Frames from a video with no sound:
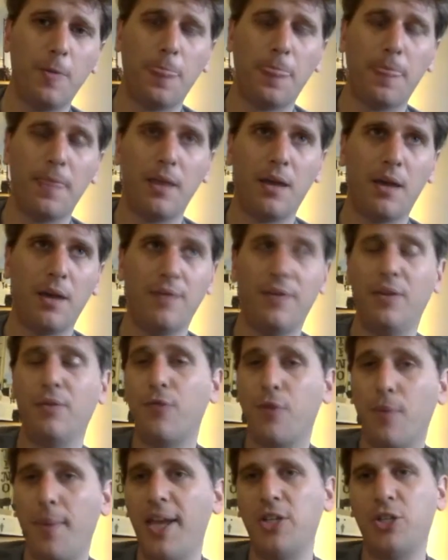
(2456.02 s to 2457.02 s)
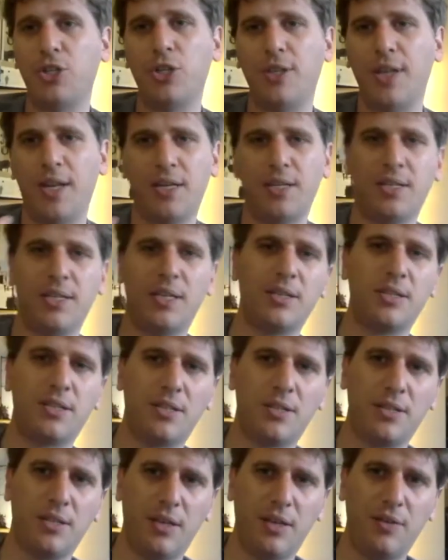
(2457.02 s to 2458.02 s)
of information that
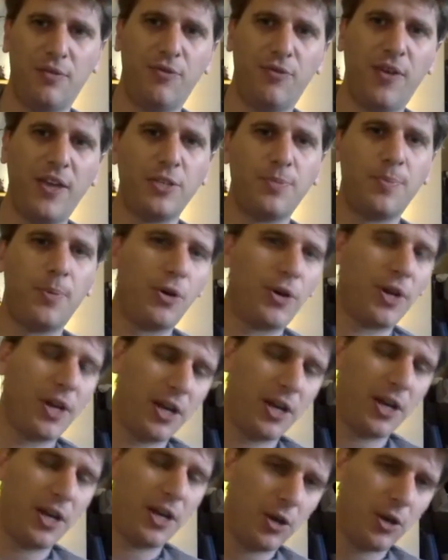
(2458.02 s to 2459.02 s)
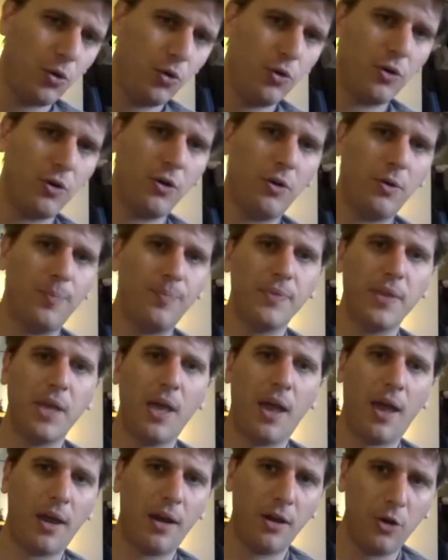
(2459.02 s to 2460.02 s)
exists in Facebook and in Google
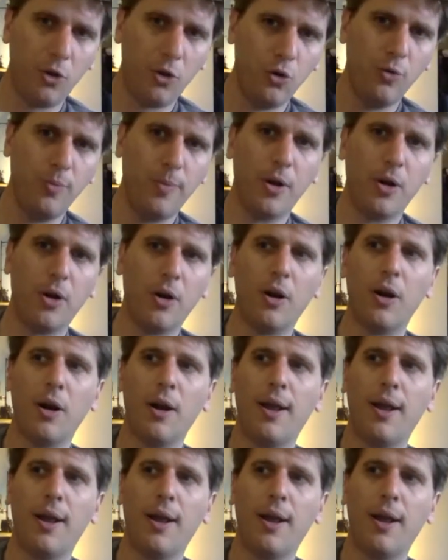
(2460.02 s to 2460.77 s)
and in Uber